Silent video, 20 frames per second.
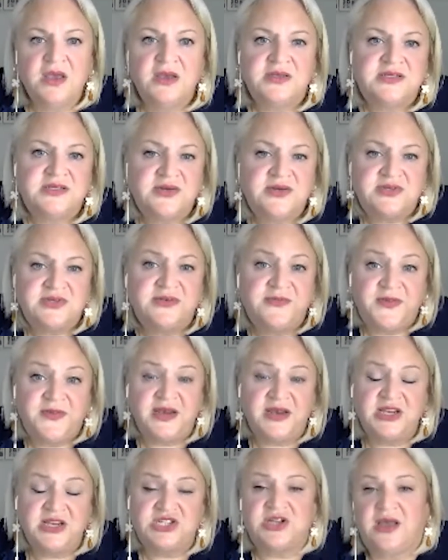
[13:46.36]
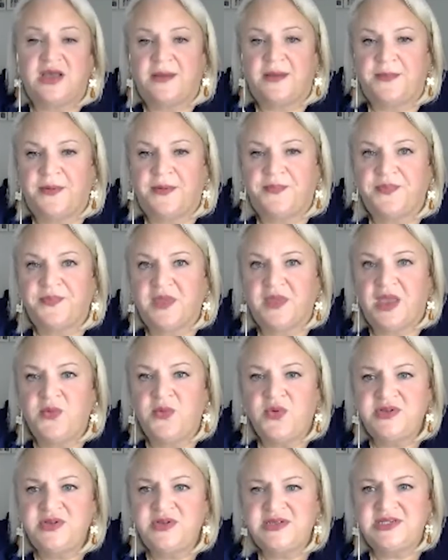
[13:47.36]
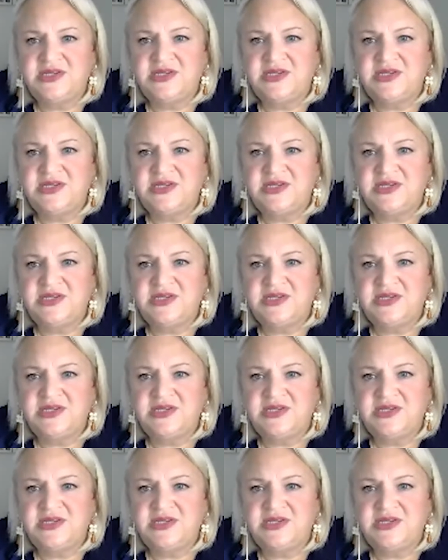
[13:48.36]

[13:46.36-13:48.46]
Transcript: So to finish up, I wanted